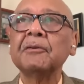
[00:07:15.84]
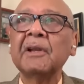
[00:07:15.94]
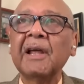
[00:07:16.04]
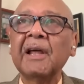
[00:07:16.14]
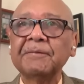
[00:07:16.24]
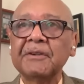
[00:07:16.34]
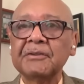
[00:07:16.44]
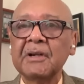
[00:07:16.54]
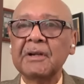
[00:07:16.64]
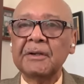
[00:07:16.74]

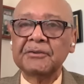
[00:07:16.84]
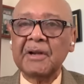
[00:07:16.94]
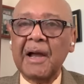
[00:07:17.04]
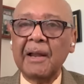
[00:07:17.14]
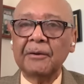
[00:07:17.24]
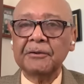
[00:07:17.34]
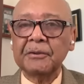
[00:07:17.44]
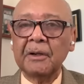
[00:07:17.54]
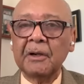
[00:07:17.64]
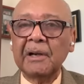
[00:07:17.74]
leftist
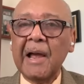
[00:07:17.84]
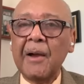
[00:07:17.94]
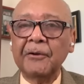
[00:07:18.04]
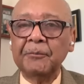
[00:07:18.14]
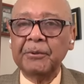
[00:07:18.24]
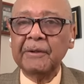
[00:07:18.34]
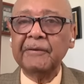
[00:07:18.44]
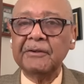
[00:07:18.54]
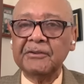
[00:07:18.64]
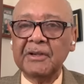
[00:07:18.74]
scholars, Clown and
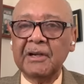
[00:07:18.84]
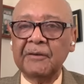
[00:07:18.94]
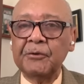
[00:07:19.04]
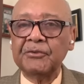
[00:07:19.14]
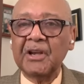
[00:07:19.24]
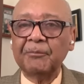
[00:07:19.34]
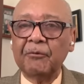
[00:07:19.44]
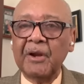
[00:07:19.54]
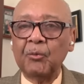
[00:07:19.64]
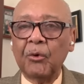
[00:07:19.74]
Piven, said if you
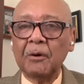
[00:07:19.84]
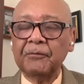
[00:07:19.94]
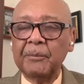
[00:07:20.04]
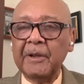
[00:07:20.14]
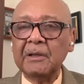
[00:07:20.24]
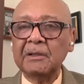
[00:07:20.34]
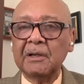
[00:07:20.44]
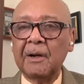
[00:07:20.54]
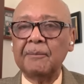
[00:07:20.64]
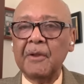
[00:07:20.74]
separate work from
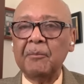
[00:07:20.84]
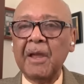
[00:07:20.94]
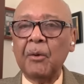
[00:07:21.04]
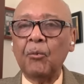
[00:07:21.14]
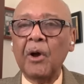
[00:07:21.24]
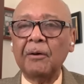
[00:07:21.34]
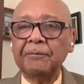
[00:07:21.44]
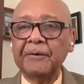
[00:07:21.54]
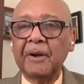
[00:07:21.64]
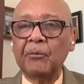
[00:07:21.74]
income and make
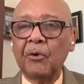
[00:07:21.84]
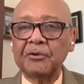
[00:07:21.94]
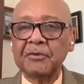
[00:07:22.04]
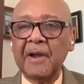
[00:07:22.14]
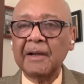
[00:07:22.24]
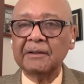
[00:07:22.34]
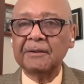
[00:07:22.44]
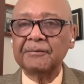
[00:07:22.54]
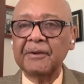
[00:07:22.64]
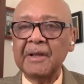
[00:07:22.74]
welfare more
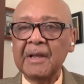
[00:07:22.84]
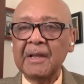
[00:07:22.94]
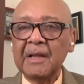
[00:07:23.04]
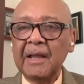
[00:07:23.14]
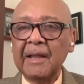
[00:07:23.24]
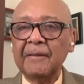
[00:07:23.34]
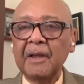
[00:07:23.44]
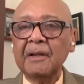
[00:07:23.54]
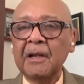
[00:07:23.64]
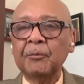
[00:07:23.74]
attractive, and
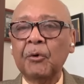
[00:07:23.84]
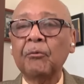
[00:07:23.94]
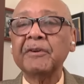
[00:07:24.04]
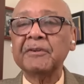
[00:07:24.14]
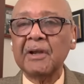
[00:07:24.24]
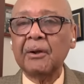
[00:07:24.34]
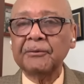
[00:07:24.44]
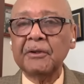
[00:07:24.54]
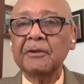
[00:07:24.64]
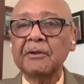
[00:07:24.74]
then it will
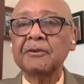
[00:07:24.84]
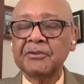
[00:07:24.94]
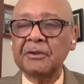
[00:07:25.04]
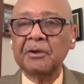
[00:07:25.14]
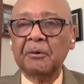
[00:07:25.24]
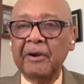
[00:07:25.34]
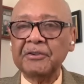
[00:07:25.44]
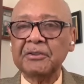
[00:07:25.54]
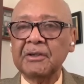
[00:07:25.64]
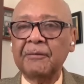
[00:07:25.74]
result in the
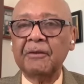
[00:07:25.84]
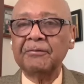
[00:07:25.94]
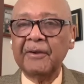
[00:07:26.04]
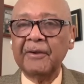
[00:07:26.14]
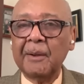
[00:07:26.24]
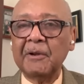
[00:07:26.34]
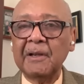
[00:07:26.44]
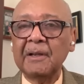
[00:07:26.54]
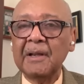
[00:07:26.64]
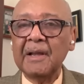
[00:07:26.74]
disintegration of the
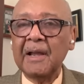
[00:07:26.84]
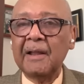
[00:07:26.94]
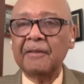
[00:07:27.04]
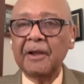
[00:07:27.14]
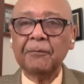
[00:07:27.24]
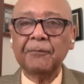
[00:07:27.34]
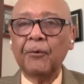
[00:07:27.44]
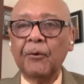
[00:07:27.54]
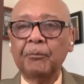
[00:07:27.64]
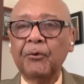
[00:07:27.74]
family. And
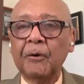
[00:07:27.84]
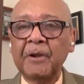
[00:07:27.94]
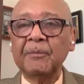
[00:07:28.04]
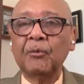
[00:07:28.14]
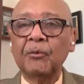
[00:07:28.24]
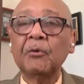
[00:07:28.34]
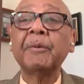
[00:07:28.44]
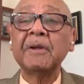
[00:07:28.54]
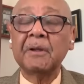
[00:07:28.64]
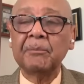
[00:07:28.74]
therefore, poor people will
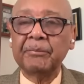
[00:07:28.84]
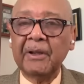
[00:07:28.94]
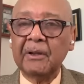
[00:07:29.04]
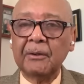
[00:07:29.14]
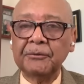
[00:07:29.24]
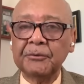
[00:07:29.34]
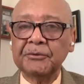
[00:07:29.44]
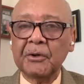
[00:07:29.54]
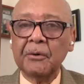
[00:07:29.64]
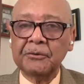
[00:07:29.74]
be compelled to
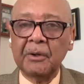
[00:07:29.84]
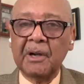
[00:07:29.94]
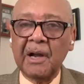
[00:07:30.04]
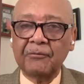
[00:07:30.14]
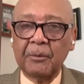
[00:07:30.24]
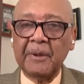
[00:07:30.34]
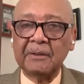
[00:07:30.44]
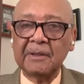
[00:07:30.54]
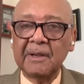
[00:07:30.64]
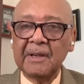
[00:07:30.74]
turn to government.